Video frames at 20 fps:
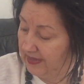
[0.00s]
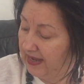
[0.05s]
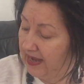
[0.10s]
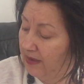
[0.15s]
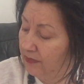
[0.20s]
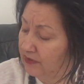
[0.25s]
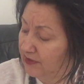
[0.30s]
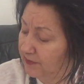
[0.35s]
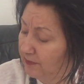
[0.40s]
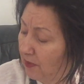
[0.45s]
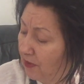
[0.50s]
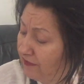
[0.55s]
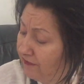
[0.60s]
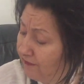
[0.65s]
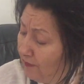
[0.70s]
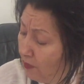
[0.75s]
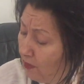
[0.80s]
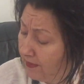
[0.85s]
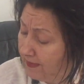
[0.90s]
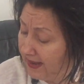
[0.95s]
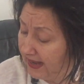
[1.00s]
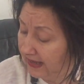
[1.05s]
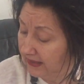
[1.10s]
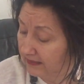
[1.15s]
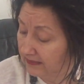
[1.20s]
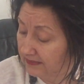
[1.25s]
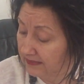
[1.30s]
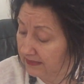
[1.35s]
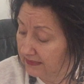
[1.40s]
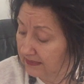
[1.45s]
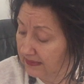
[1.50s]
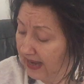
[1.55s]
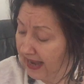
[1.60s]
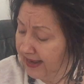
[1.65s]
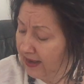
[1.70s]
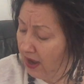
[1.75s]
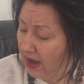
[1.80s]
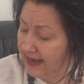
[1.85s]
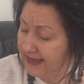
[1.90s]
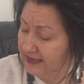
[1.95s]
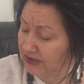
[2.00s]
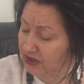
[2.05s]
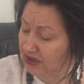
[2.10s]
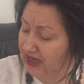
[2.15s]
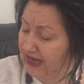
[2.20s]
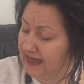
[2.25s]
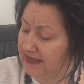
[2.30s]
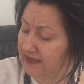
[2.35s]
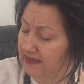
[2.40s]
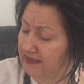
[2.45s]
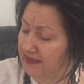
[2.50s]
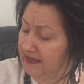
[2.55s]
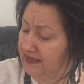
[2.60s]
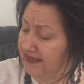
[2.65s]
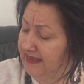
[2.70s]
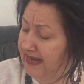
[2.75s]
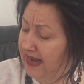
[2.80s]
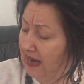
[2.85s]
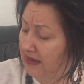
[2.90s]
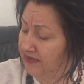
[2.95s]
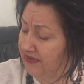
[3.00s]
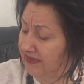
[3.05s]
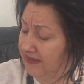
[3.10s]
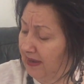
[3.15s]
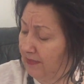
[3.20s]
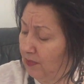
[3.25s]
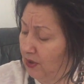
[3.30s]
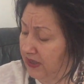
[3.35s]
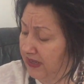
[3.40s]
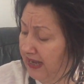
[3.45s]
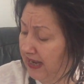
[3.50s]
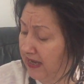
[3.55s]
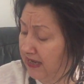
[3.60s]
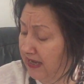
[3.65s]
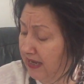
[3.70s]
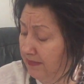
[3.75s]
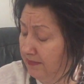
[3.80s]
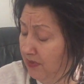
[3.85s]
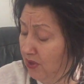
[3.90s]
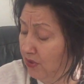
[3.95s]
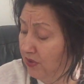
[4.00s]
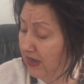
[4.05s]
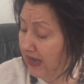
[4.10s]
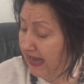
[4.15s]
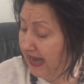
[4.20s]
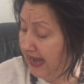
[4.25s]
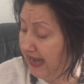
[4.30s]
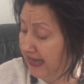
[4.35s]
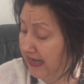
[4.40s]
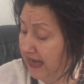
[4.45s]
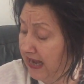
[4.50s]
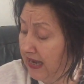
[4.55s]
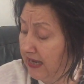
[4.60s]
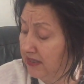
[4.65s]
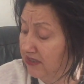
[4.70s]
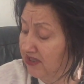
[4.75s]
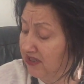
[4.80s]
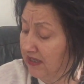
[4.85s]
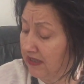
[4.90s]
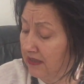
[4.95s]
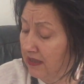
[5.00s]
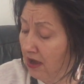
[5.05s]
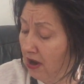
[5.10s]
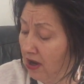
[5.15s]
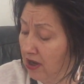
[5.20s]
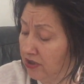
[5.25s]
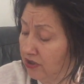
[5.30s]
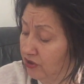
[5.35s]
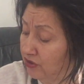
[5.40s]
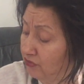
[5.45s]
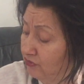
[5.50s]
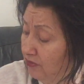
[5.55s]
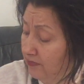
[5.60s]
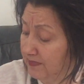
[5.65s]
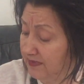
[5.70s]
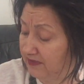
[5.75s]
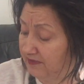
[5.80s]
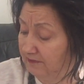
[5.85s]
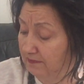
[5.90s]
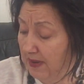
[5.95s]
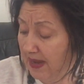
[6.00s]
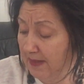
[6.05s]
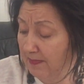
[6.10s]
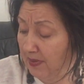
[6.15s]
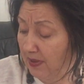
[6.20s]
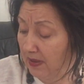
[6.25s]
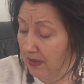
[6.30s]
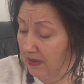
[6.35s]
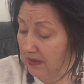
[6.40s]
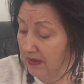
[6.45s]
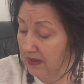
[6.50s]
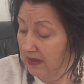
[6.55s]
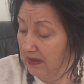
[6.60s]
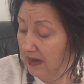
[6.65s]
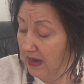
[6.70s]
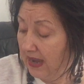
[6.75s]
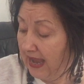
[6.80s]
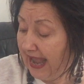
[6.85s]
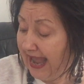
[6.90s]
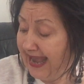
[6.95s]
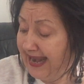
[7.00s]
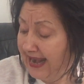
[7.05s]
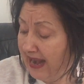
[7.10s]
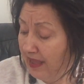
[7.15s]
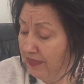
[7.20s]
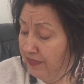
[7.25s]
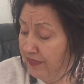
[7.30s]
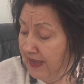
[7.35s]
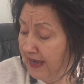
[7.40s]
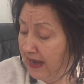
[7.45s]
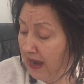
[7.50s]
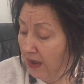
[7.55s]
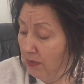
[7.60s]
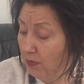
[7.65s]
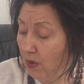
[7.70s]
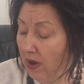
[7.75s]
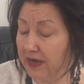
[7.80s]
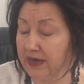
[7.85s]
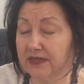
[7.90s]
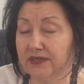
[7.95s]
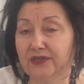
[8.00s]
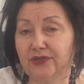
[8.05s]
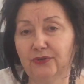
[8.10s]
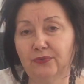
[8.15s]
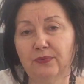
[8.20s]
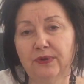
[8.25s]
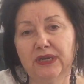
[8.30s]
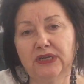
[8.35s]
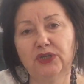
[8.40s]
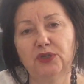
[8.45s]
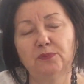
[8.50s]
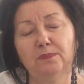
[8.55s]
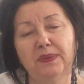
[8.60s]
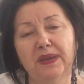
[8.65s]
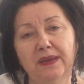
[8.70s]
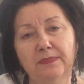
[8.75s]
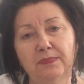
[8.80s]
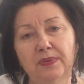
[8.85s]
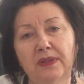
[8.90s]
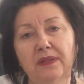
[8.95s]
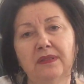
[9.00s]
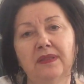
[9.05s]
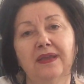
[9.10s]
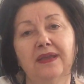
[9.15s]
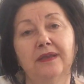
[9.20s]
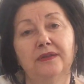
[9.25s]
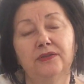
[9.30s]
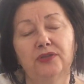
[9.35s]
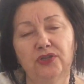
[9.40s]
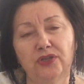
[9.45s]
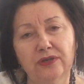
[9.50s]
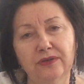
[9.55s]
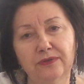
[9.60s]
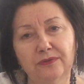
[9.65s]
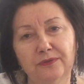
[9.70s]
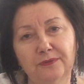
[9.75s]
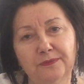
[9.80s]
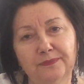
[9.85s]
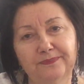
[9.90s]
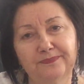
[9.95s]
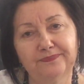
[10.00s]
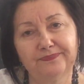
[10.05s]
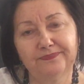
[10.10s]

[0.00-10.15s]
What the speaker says: It was performing. I got a chance to see how someone can communicate to large groups of people. And I think I wanted to reach people too.